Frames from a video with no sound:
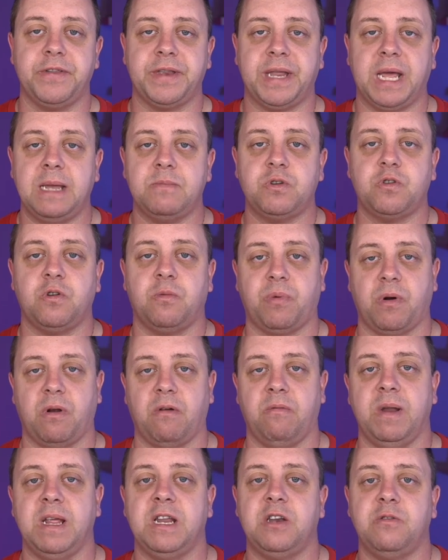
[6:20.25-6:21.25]
time, so
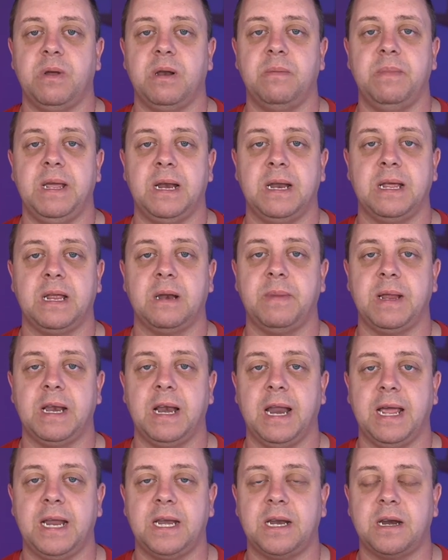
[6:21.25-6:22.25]
probably it will be a little bit
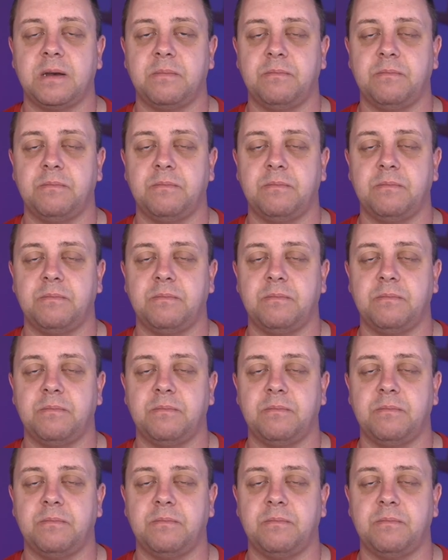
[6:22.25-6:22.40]
later,